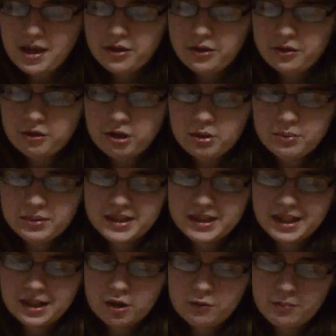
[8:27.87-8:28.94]
The door was
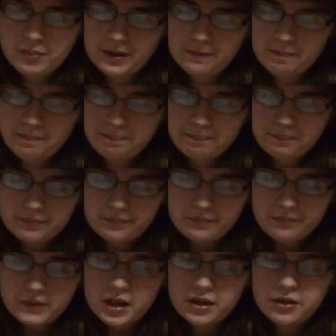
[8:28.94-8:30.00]
still open.
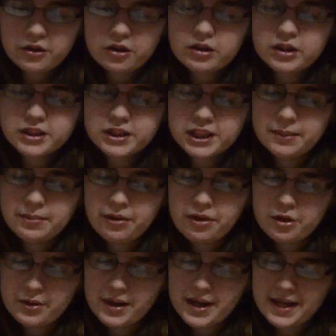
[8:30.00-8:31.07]
The girl slipped
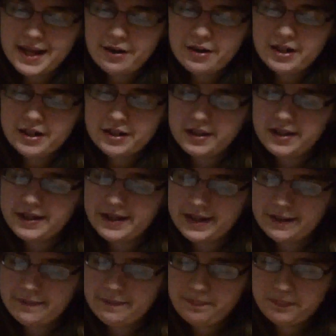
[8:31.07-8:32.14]
through it and out into the night.
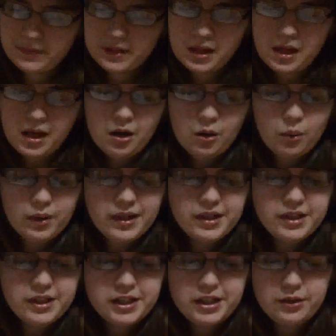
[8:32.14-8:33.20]
What
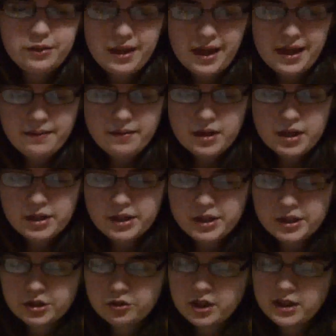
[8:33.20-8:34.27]
did she do then? She
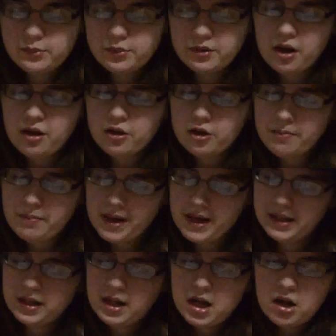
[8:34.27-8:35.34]
screamed with all her might,
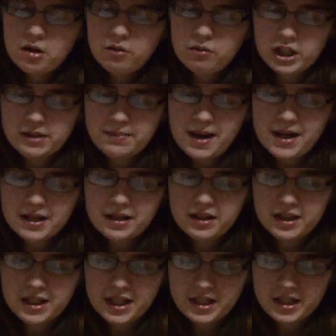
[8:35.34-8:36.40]
rushed back into the
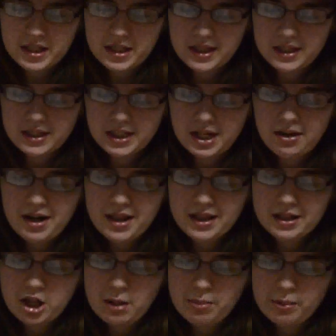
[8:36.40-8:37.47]
kitchen, and shouted at
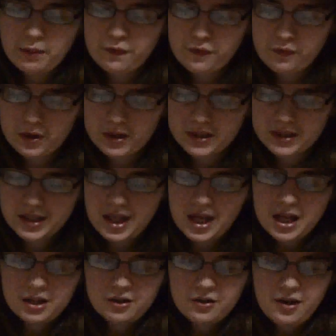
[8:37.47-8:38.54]
the top of her voice,
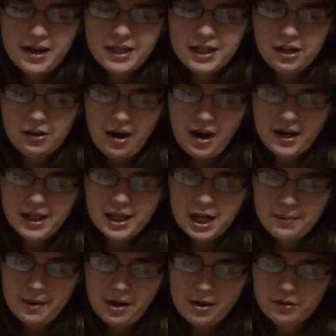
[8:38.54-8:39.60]
Granny, Granny,
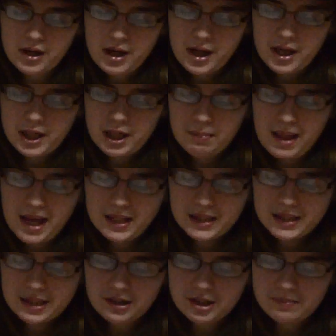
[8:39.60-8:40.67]
come out! The
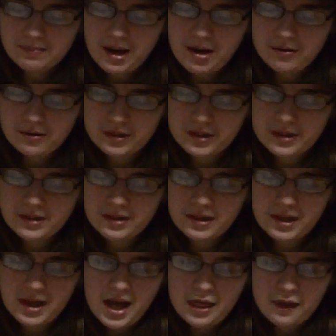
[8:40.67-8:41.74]
Backstairs Mountain,
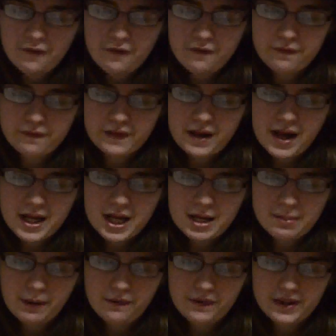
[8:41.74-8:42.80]
and the sky
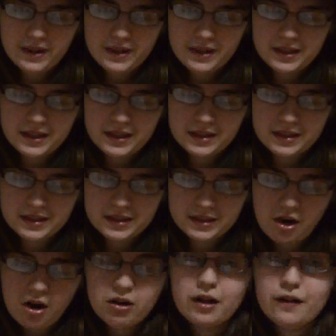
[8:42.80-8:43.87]
above it is
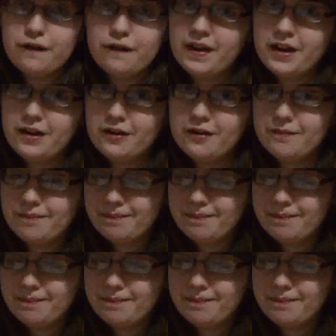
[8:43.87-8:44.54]
all on fire.